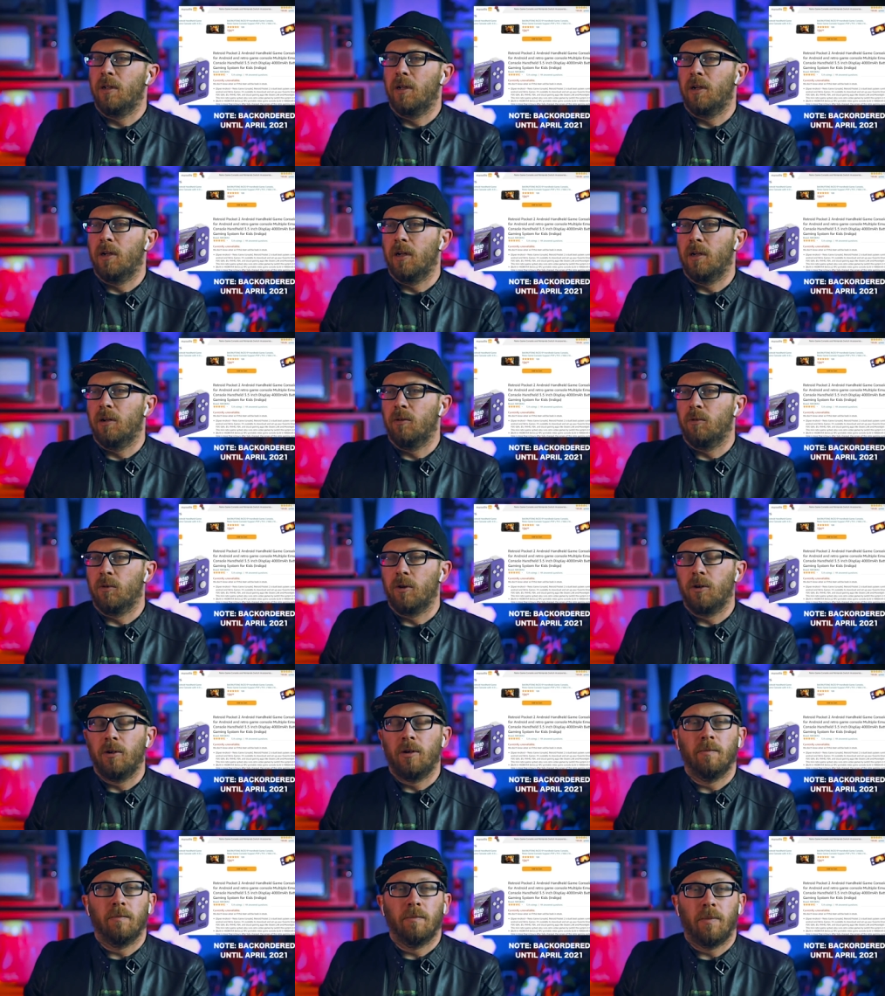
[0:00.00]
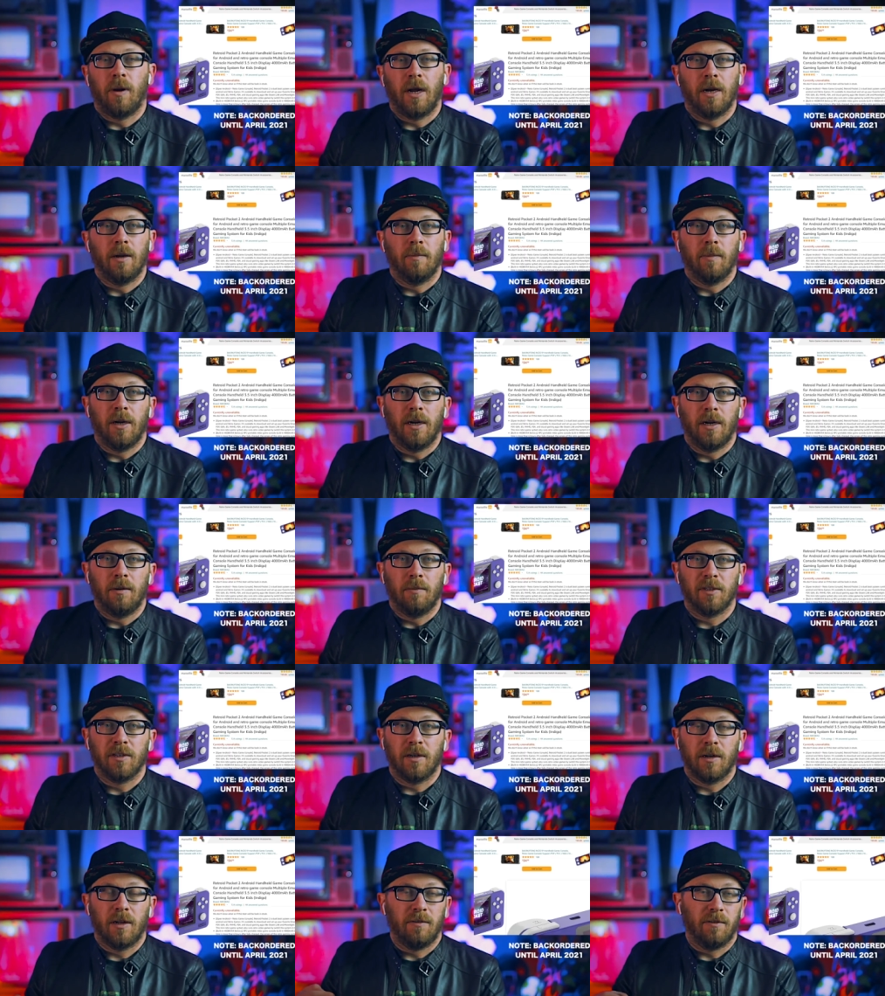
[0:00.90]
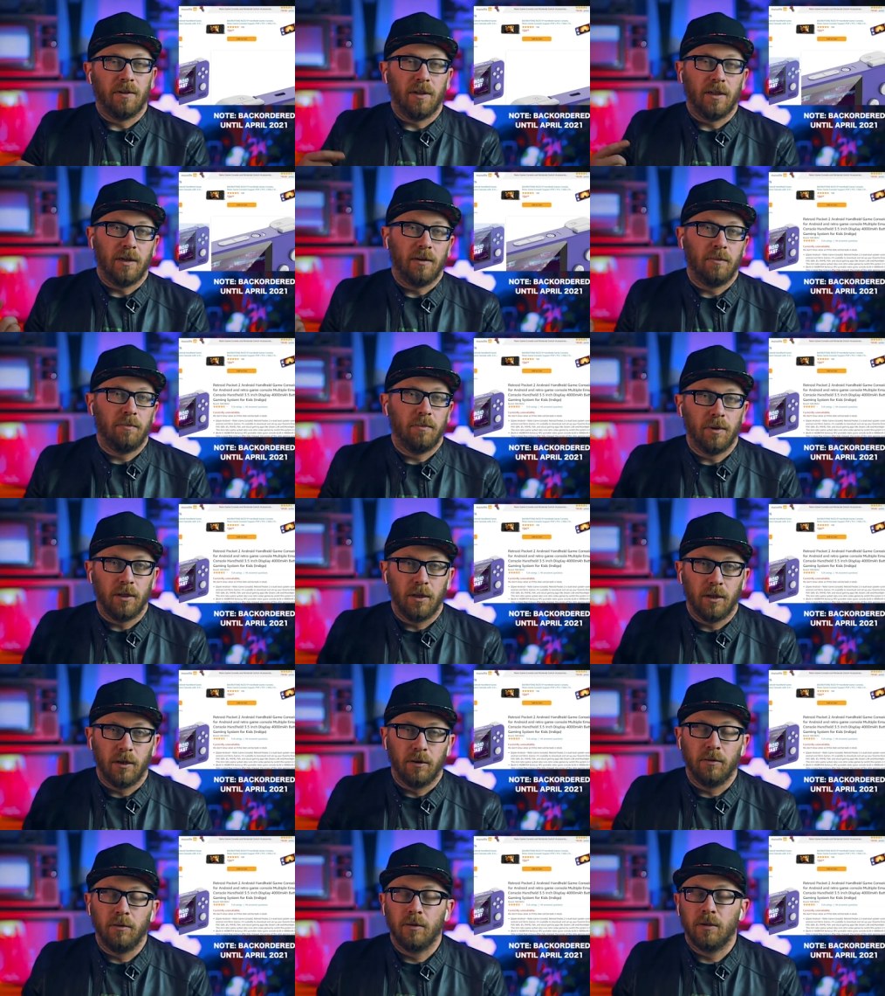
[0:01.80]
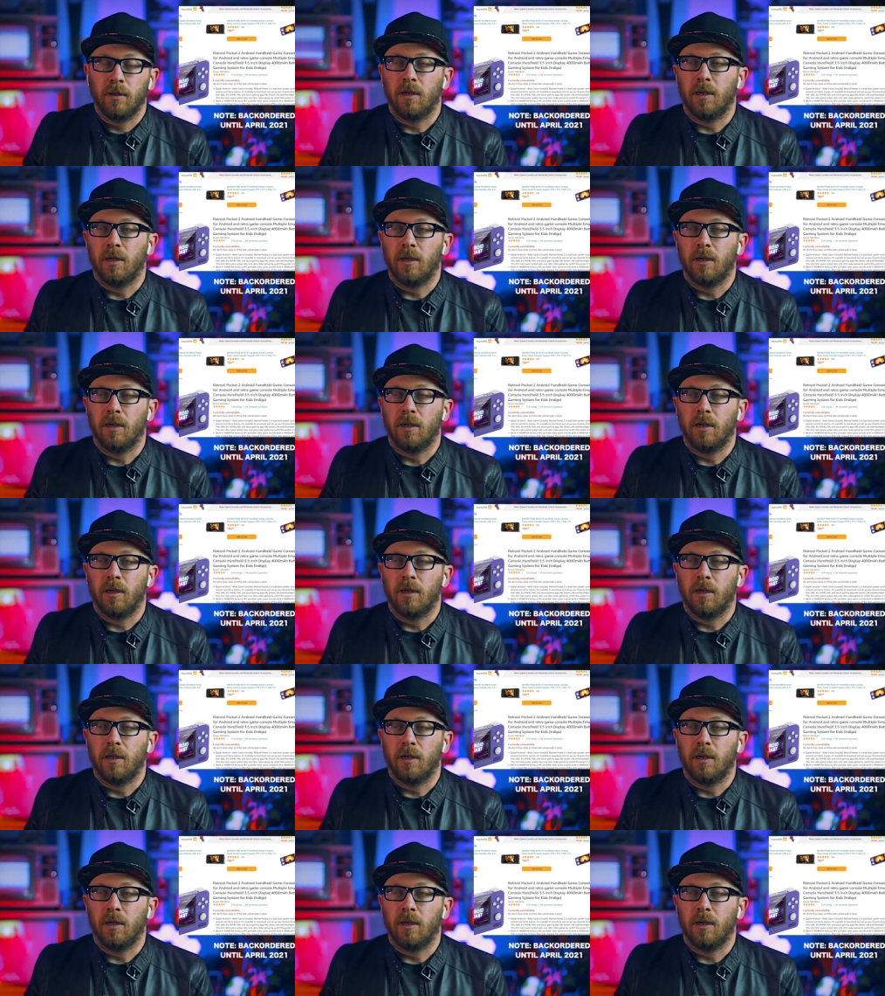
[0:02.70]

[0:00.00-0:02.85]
uh, or you can buy them on Amazon. I'll have a link below.